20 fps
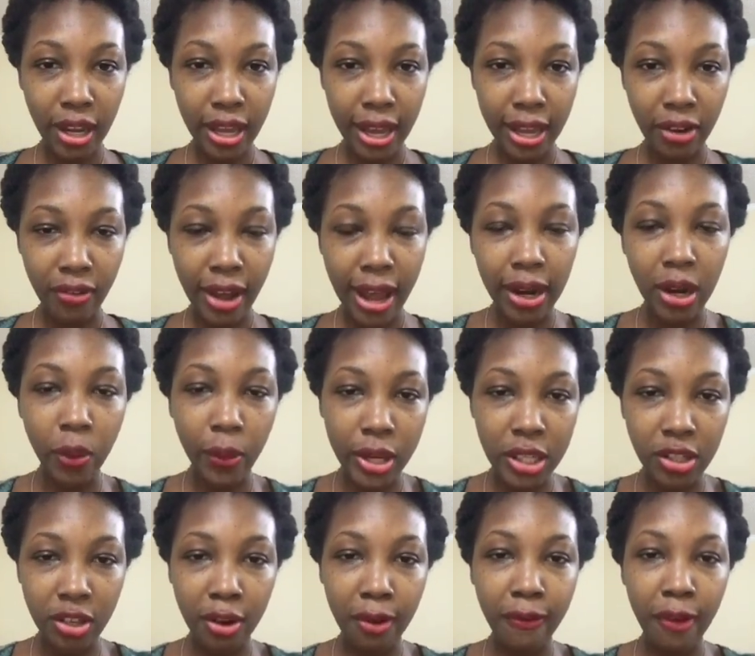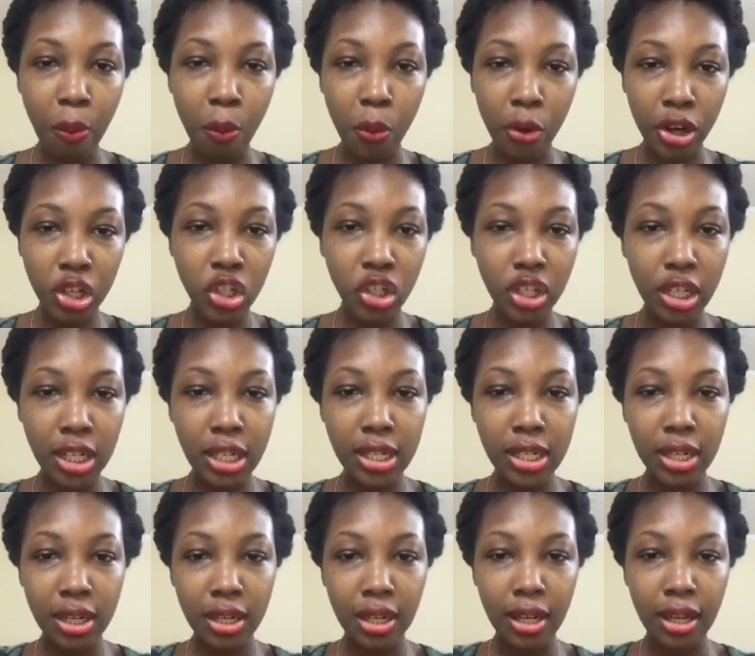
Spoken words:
yet, right, the question from worksheet,